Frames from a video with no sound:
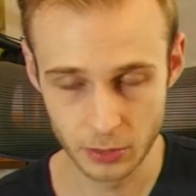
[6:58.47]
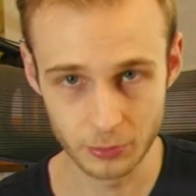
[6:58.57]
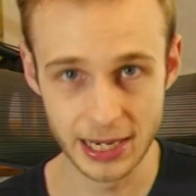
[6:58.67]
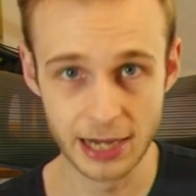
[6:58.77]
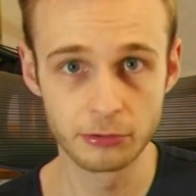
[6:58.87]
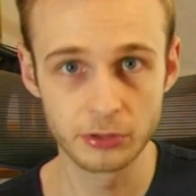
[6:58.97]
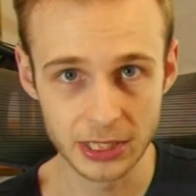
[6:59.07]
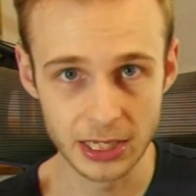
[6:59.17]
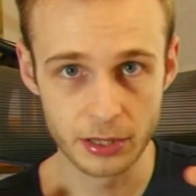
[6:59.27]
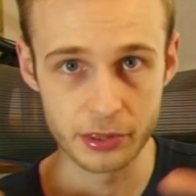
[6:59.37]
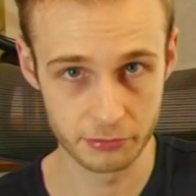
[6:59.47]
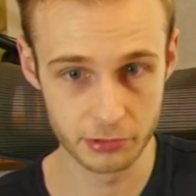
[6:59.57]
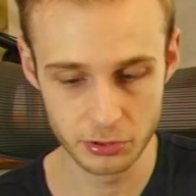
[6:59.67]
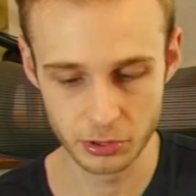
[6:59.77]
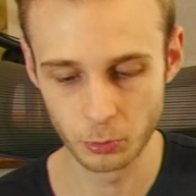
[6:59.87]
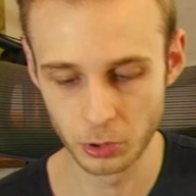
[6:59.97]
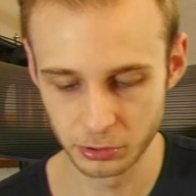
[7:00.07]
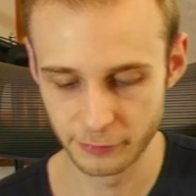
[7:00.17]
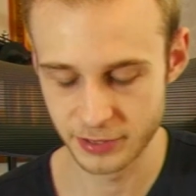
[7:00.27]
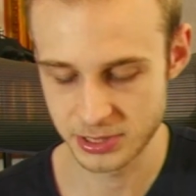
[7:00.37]
We're now looking through the
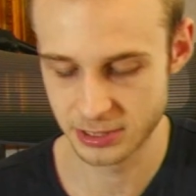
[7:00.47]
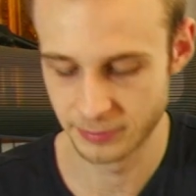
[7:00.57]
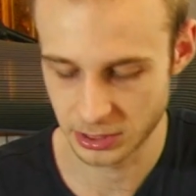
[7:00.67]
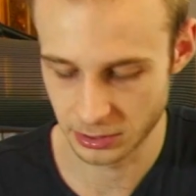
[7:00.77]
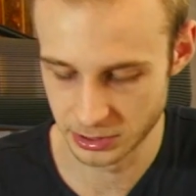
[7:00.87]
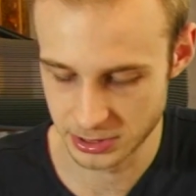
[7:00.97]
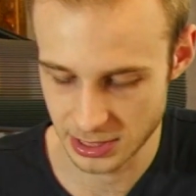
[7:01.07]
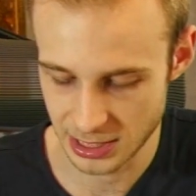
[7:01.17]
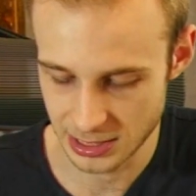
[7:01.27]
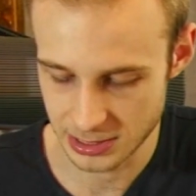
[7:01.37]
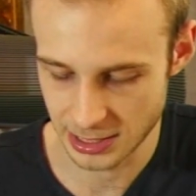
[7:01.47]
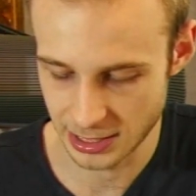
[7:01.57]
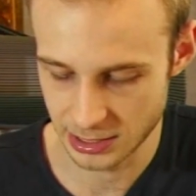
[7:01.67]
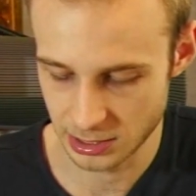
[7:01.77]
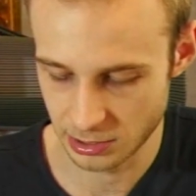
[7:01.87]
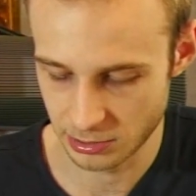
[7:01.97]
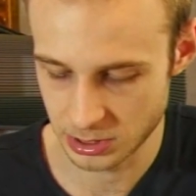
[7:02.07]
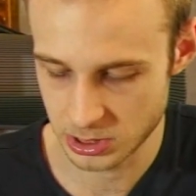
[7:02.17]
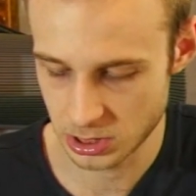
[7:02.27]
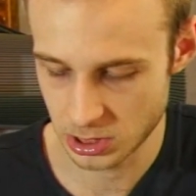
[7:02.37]
wall of the stomach onto the inside and there are
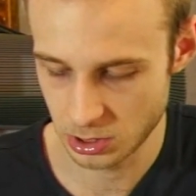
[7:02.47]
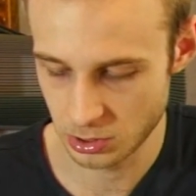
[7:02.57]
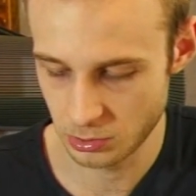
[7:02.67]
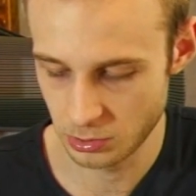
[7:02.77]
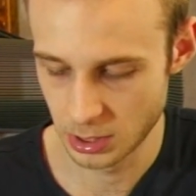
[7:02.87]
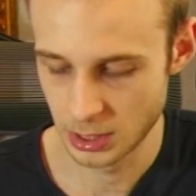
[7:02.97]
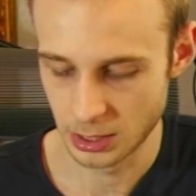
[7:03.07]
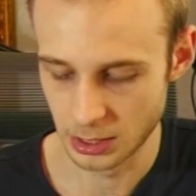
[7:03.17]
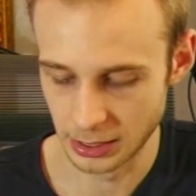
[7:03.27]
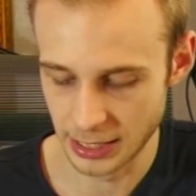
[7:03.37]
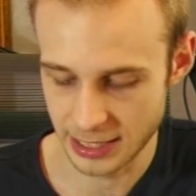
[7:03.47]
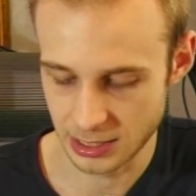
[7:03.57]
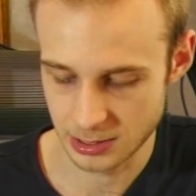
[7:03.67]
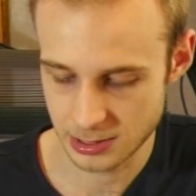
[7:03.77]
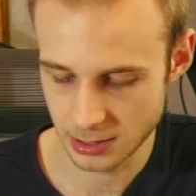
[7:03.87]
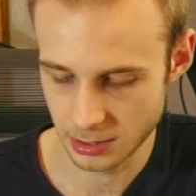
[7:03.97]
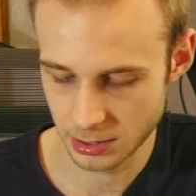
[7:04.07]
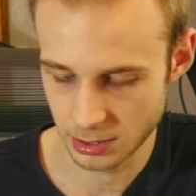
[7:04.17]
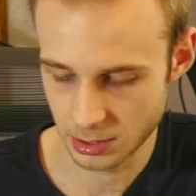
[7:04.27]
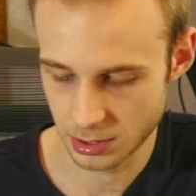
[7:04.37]
two layers
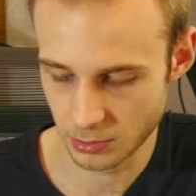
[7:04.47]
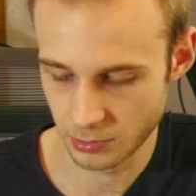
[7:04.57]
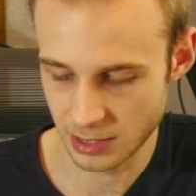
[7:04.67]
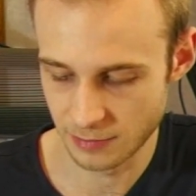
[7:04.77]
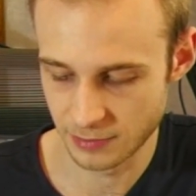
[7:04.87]
that we have